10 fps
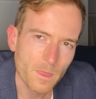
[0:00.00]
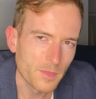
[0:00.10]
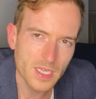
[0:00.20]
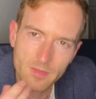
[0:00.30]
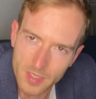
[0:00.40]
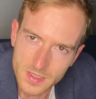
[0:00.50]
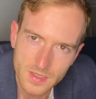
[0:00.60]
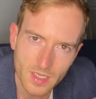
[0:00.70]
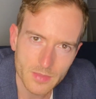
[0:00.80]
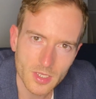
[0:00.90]
maybe it's
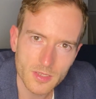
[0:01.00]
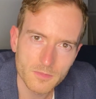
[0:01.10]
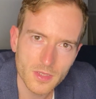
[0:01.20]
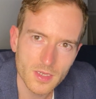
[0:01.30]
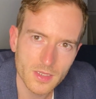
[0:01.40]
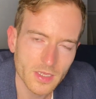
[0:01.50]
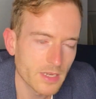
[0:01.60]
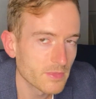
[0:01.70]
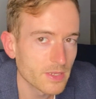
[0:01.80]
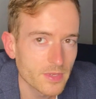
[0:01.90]
a time to unplug.
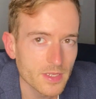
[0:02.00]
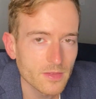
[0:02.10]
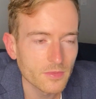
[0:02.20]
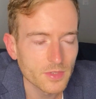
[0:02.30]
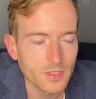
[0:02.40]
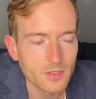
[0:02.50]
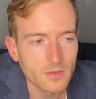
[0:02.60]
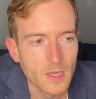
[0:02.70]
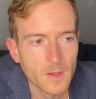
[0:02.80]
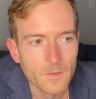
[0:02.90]
And maybe, you
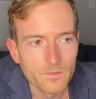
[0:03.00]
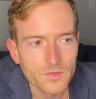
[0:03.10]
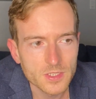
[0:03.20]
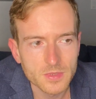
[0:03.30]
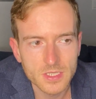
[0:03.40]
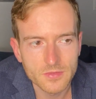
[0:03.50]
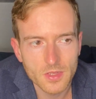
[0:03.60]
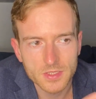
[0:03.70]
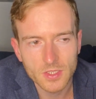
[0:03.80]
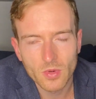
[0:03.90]
know, just because of
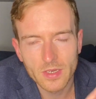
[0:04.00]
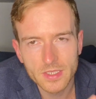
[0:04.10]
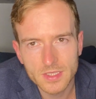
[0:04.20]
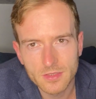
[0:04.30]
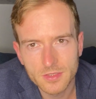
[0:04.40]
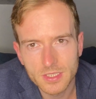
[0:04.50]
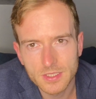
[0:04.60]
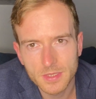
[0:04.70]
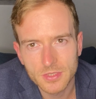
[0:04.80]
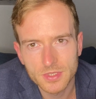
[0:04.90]
all this Aquarius energy,
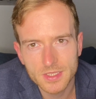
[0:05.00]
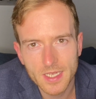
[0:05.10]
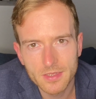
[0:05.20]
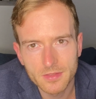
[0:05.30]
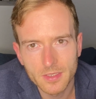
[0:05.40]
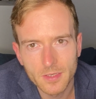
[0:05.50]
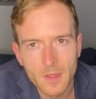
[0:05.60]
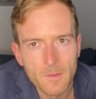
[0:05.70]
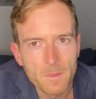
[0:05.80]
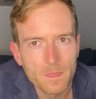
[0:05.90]
especially with Saturn there,
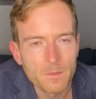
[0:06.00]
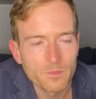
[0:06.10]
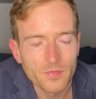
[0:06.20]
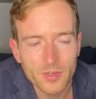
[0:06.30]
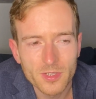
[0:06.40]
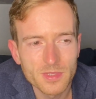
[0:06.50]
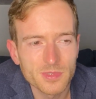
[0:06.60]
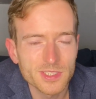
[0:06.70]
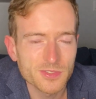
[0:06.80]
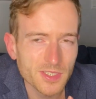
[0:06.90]
there could be
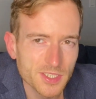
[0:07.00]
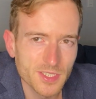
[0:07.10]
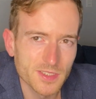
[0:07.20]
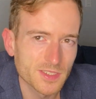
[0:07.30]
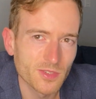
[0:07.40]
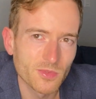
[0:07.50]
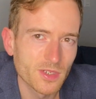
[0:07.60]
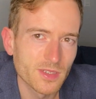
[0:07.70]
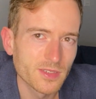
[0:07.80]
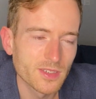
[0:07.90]
restrictions to
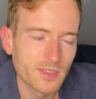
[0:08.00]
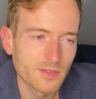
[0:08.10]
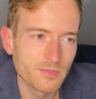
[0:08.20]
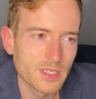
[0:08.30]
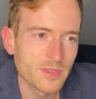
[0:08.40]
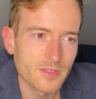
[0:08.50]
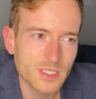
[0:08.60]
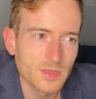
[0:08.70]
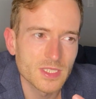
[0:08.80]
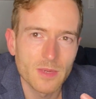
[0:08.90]
what, you know, maybe
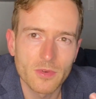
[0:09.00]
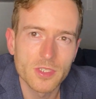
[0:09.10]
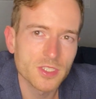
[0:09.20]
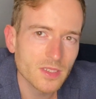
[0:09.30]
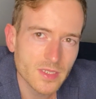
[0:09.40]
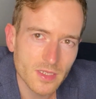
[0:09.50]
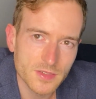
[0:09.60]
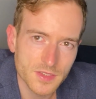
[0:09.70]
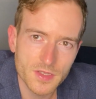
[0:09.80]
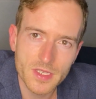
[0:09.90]
there's going to be temporary
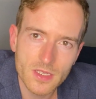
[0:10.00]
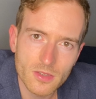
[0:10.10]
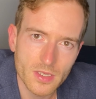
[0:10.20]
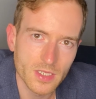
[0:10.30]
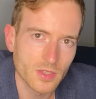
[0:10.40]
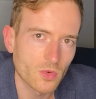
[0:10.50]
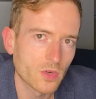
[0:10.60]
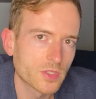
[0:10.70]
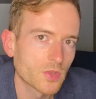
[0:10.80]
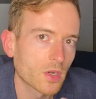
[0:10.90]
shutdowns to the internet
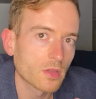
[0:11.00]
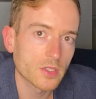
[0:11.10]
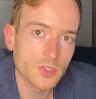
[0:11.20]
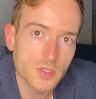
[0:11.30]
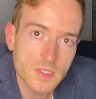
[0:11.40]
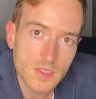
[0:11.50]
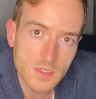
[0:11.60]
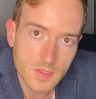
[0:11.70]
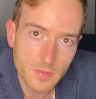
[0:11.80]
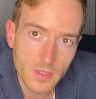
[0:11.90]
or to our electricity
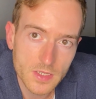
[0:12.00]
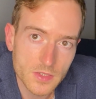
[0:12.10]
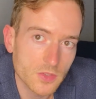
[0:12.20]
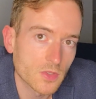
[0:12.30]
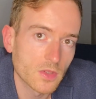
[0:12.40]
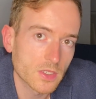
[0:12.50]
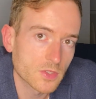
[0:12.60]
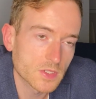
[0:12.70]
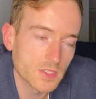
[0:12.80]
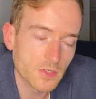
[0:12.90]
supplies, our
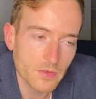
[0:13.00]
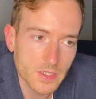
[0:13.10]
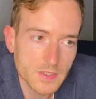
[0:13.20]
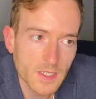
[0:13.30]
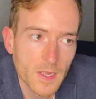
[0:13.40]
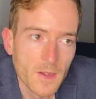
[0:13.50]
electricity grids.